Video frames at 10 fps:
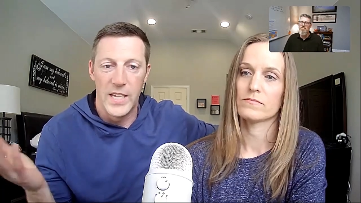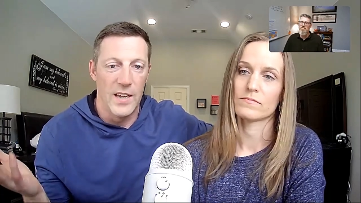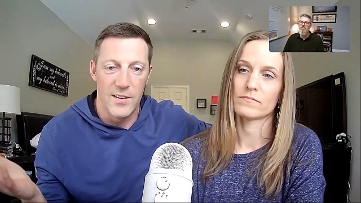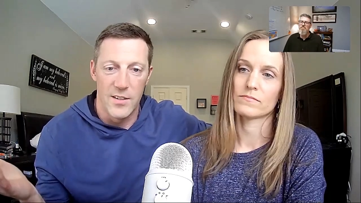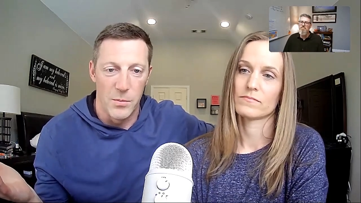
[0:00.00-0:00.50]
Speaker 1: we
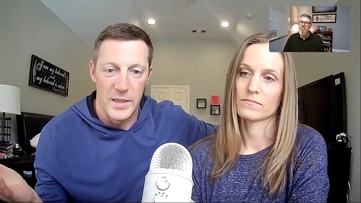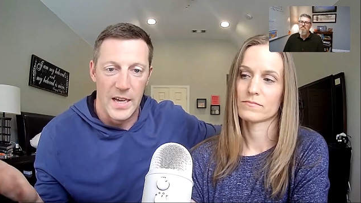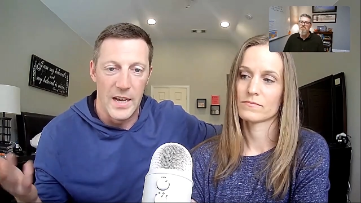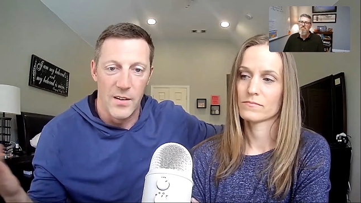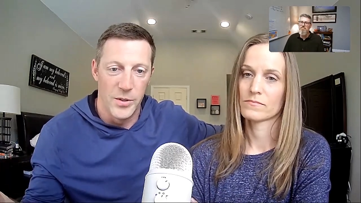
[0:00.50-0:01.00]
can't
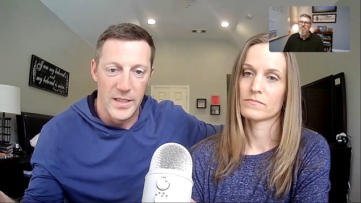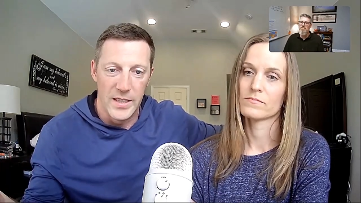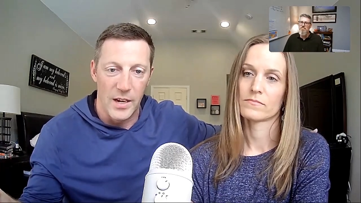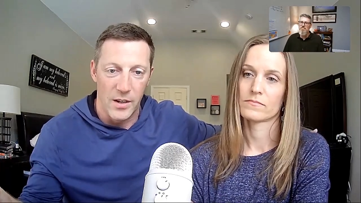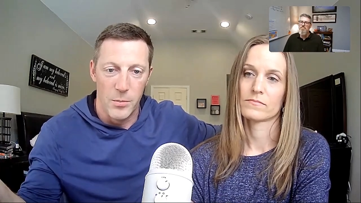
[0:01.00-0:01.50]
determine that. Only
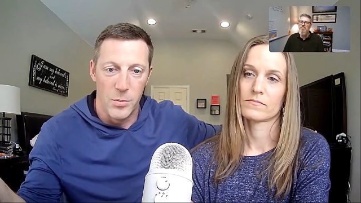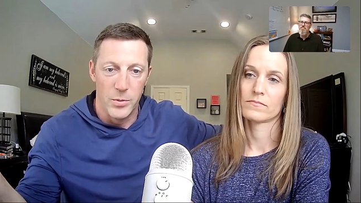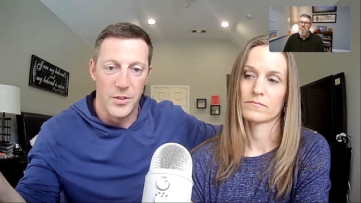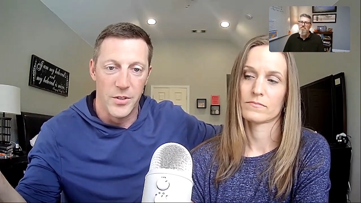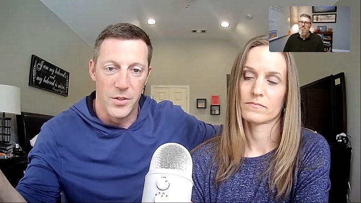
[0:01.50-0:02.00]
that
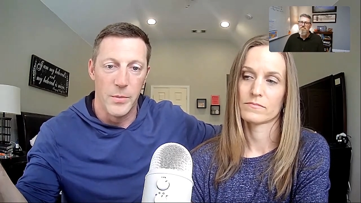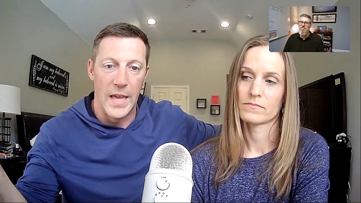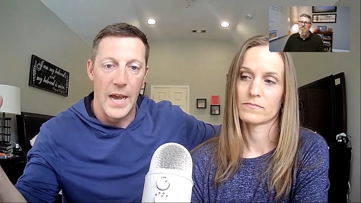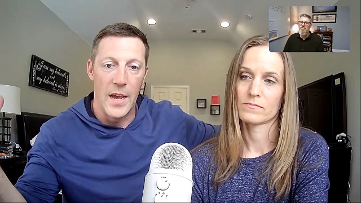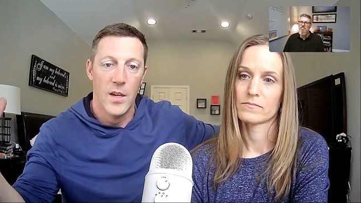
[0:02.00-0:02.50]
couple will
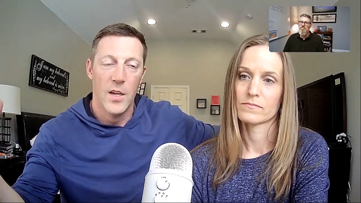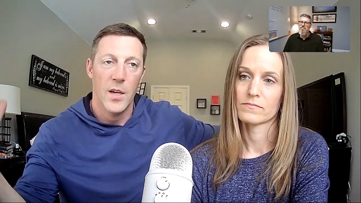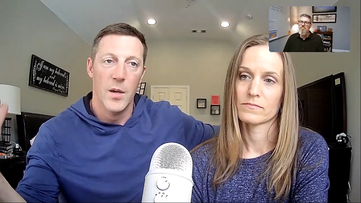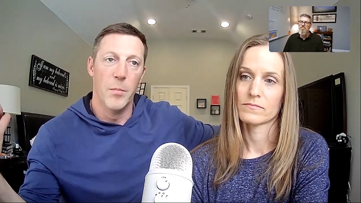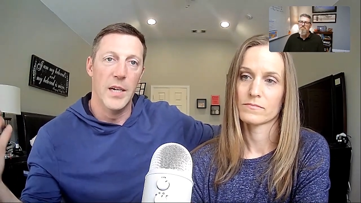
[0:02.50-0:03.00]
determine that.
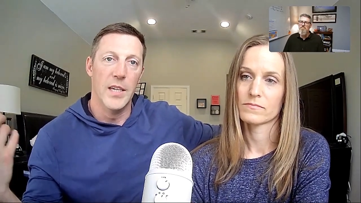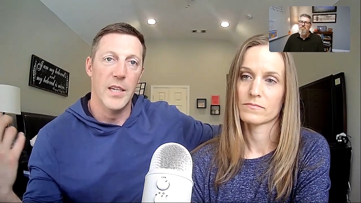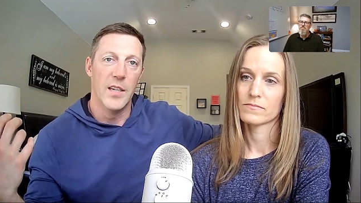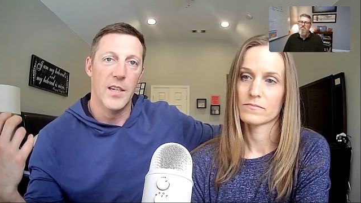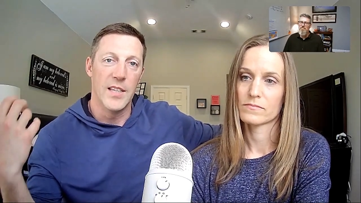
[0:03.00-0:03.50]

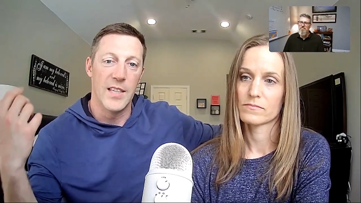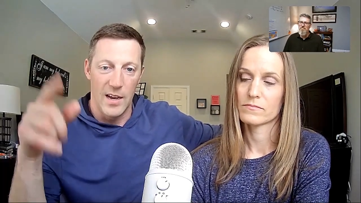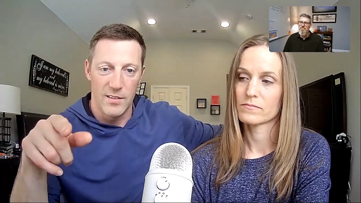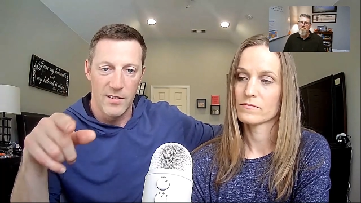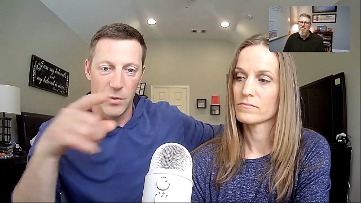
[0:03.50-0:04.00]
But
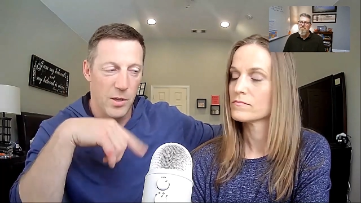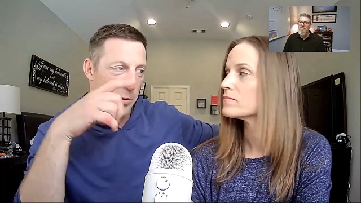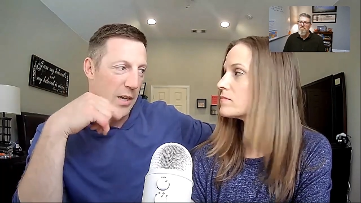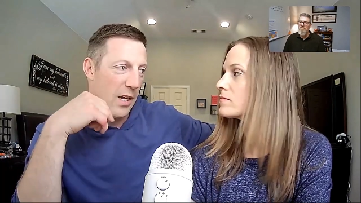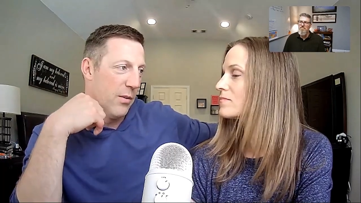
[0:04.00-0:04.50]
yeah, so
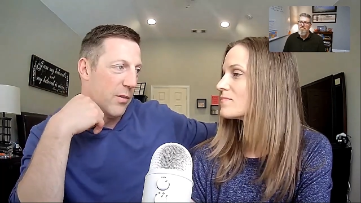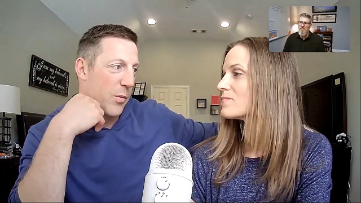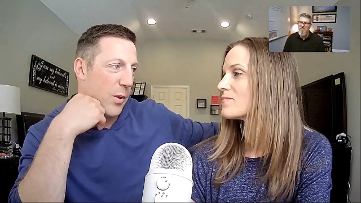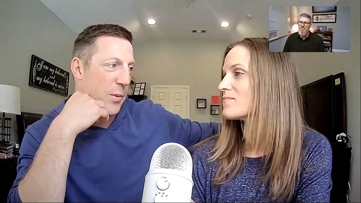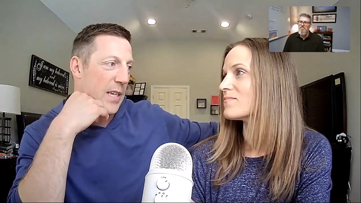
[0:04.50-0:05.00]
here we go
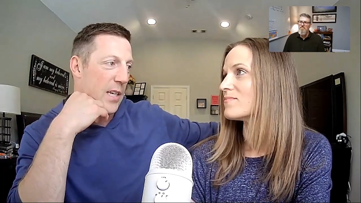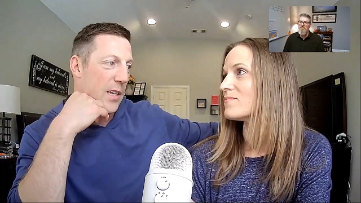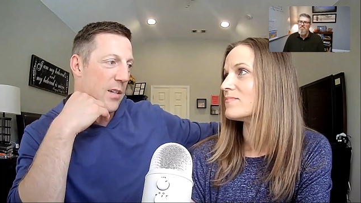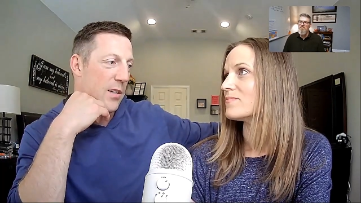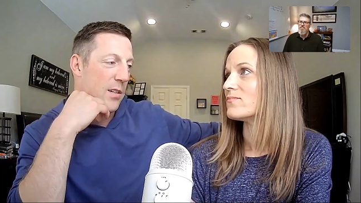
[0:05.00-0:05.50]
on what we did.
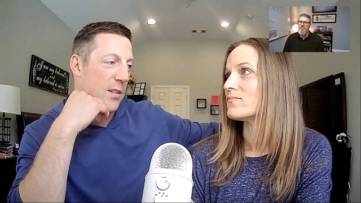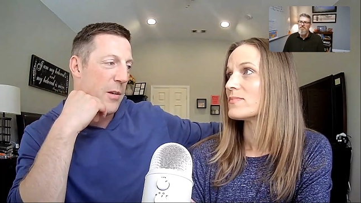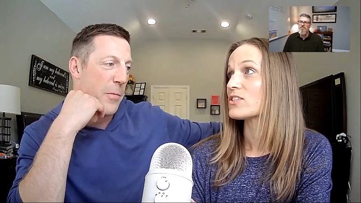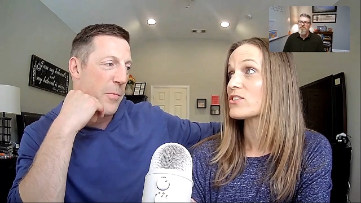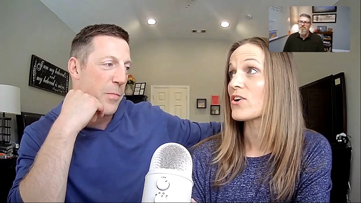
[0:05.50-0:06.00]

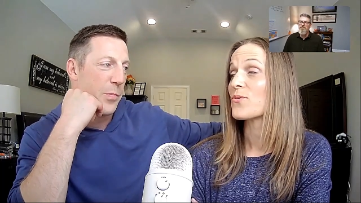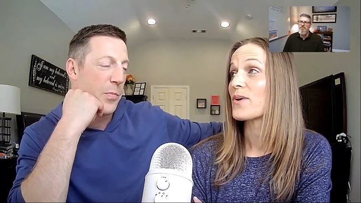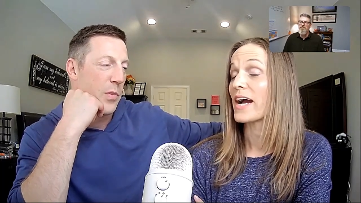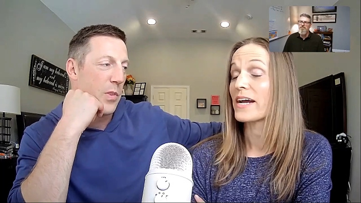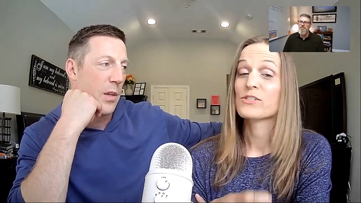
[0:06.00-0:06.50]

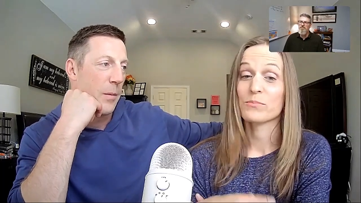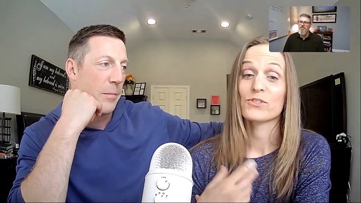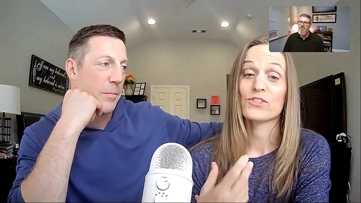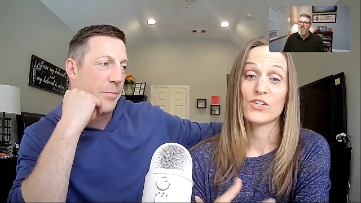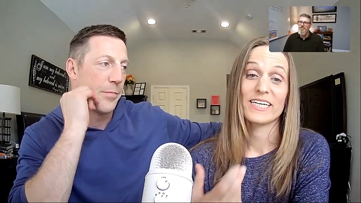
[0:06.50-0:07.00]
Speaker 2: So I was
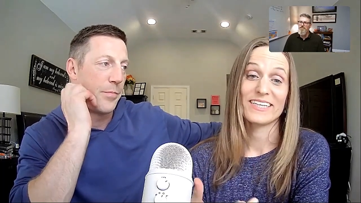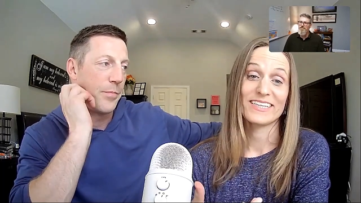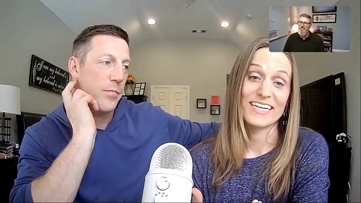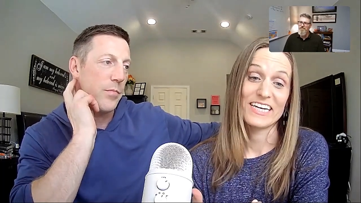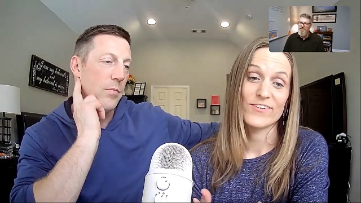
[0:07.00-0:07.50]

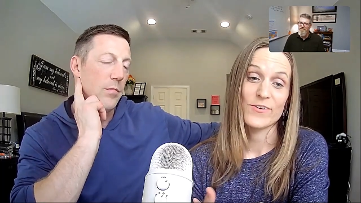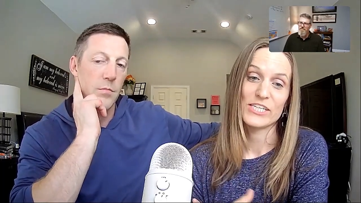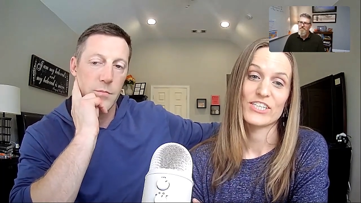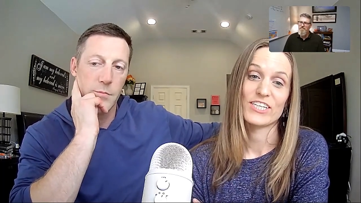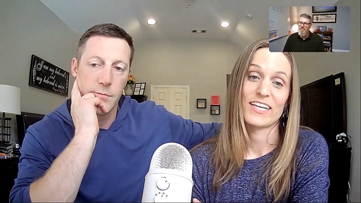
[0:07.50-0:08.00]
pursuing the
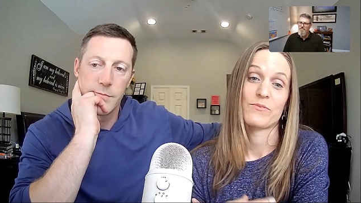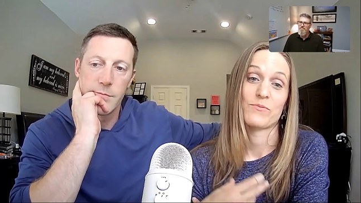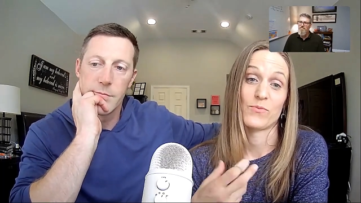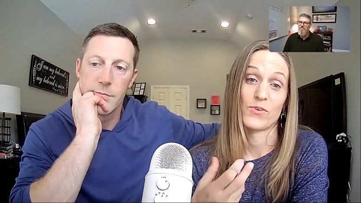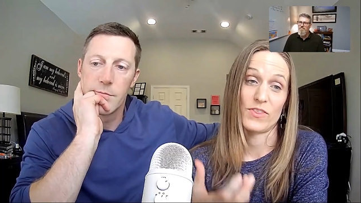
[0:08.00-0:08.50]
information like,
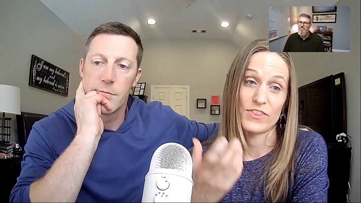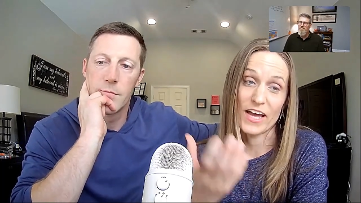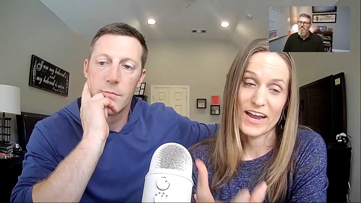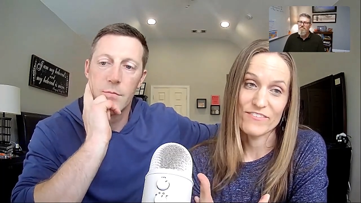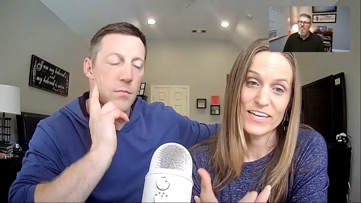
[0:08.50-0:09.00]
well,
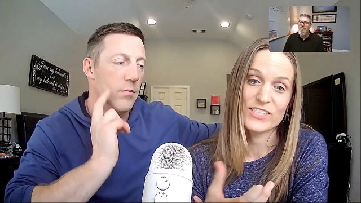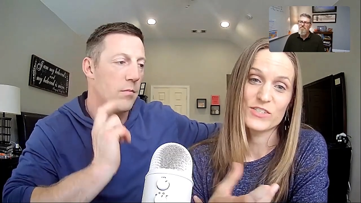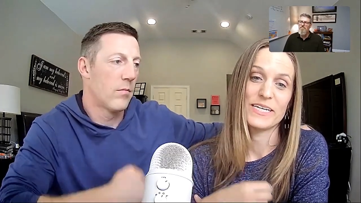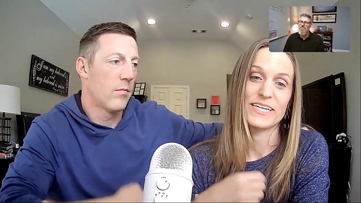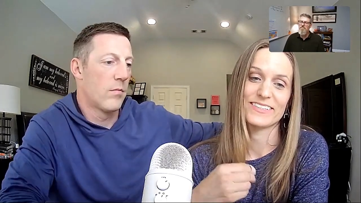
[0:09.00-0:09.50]
I have
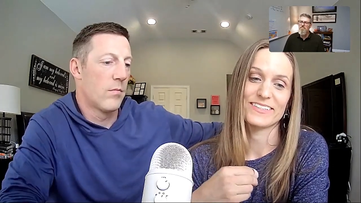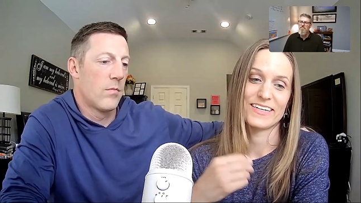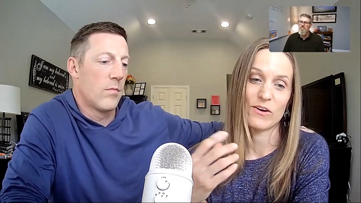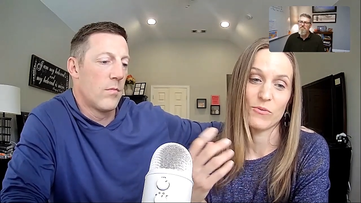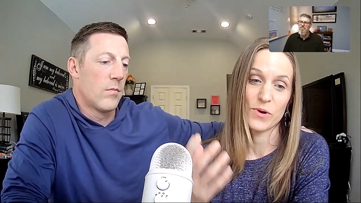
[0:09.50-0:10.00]
this piece.
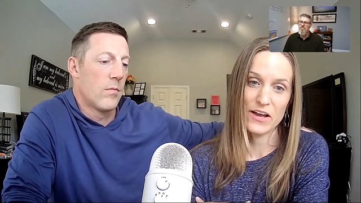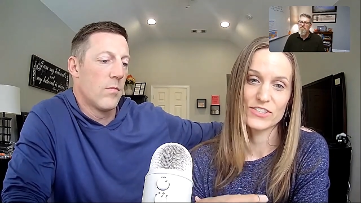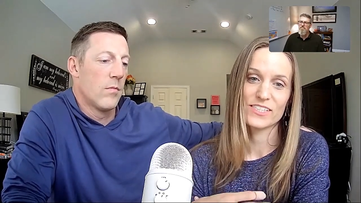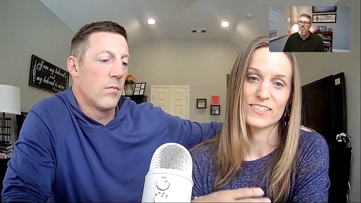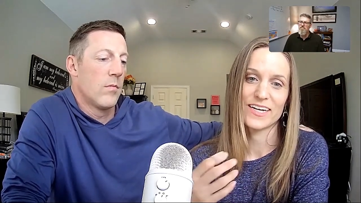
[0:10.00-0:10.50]
Now, what
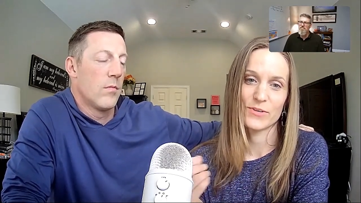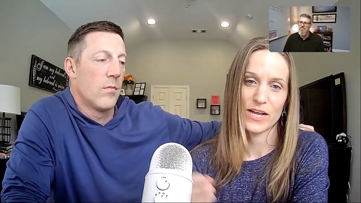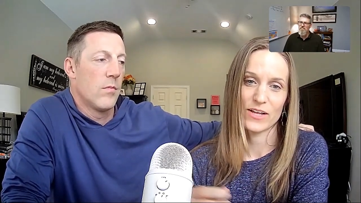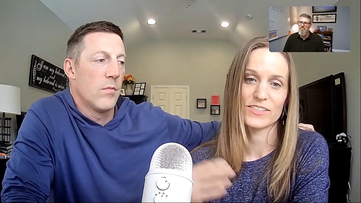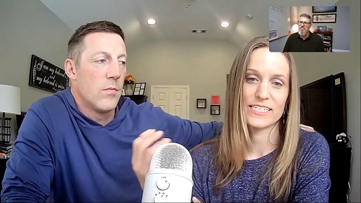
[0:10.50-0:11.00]
else is there?
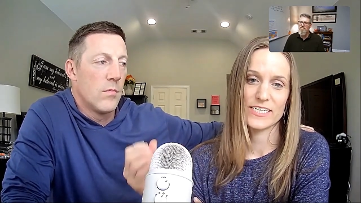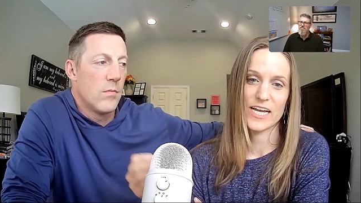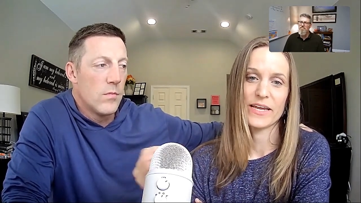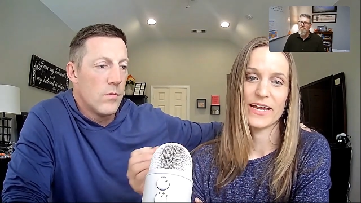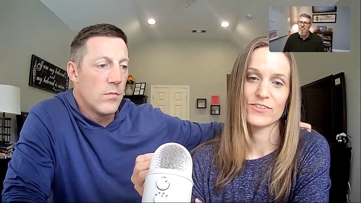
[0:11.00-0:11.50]
What else? It's
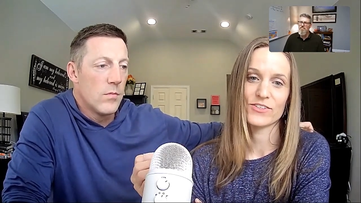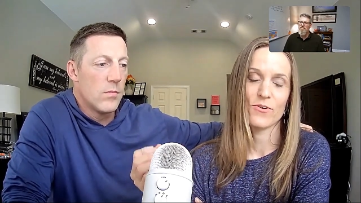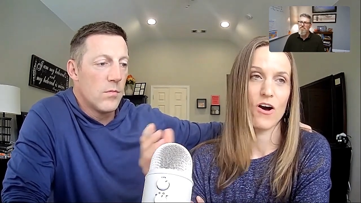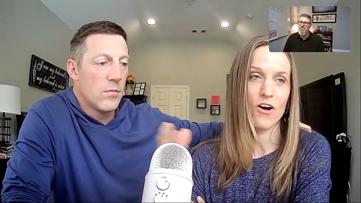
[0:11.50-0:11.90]
coming out. So,